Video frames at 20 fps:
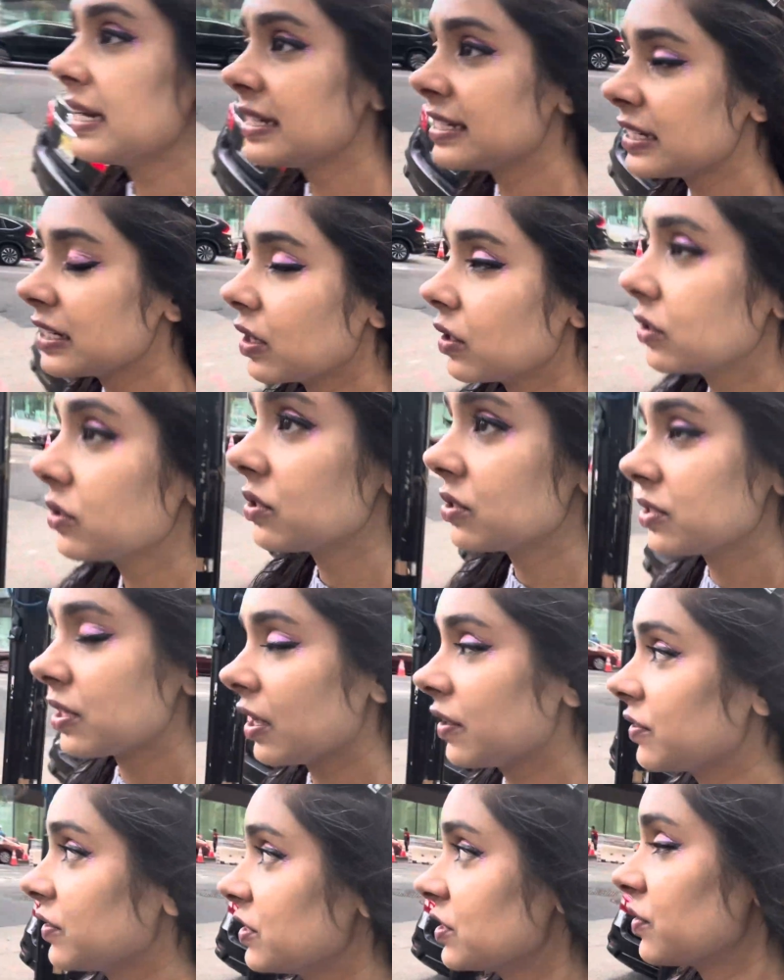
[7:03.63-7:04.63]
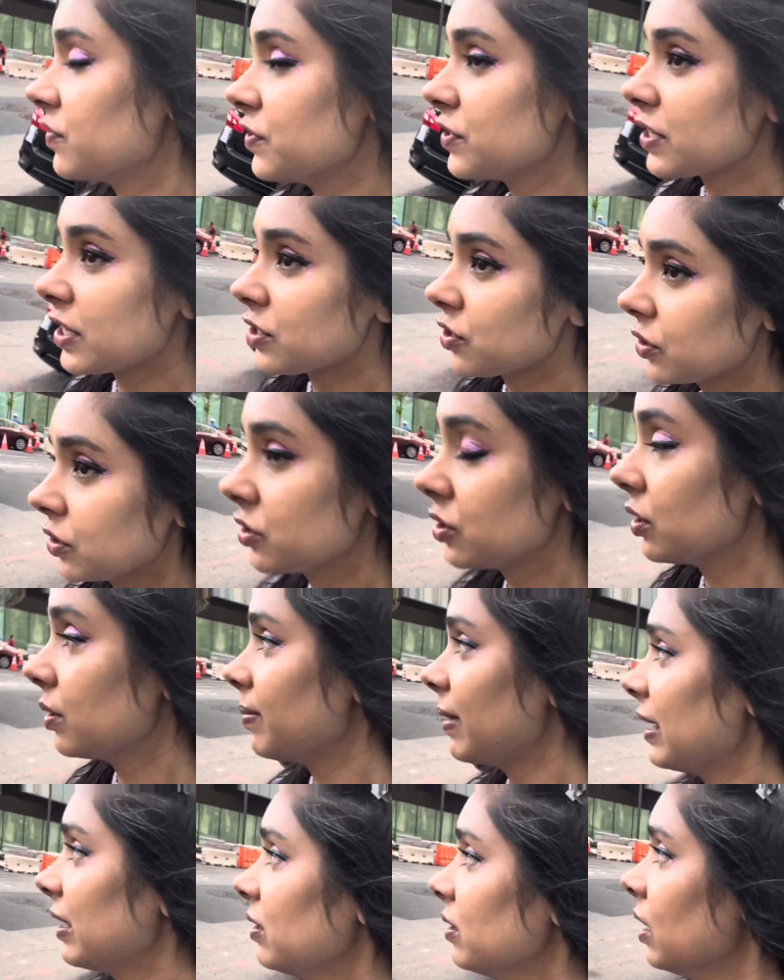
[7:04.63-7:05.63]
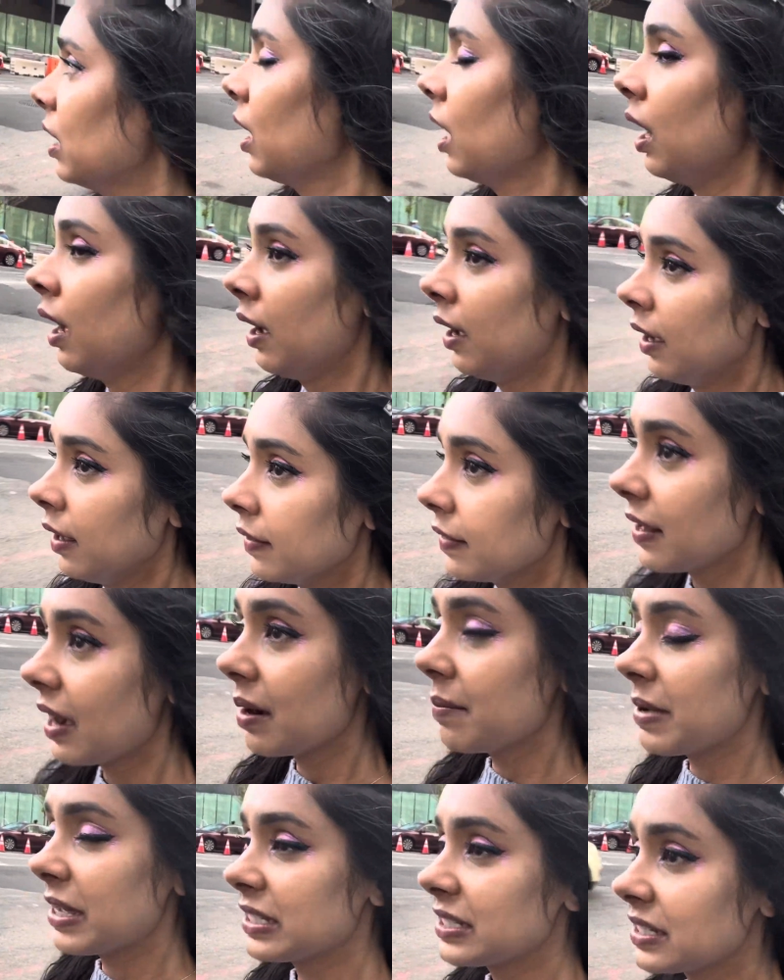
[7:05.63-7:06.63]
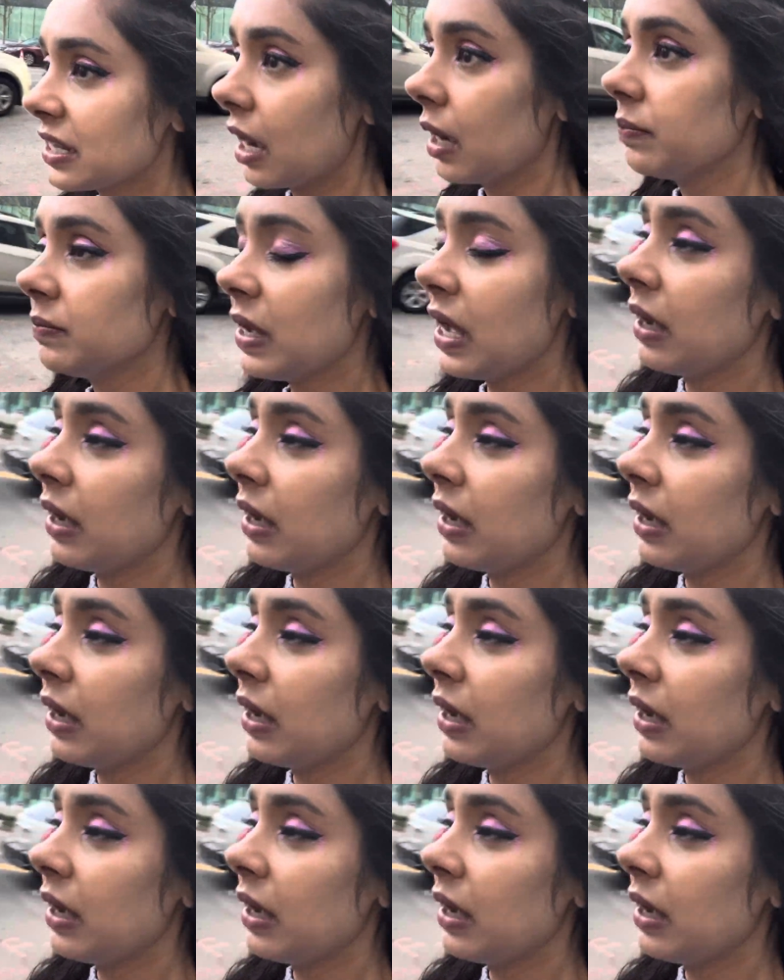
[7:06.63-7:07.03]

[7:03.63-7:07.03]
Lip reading: did all those other interviews I told you about that I messed up,